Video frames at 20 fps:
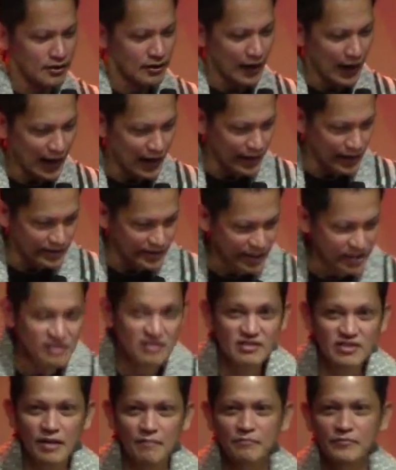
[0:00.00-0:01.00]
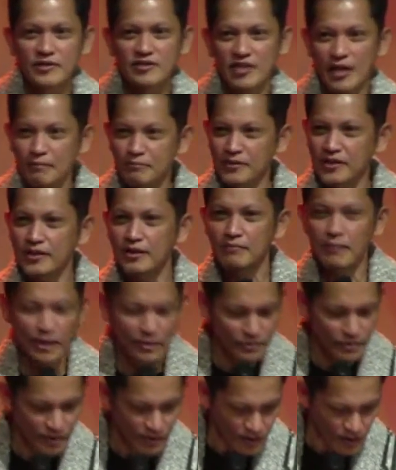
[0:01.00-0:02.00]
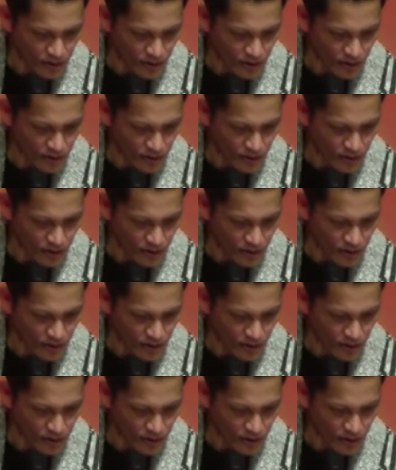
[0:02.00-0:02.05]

uh, there's some, something about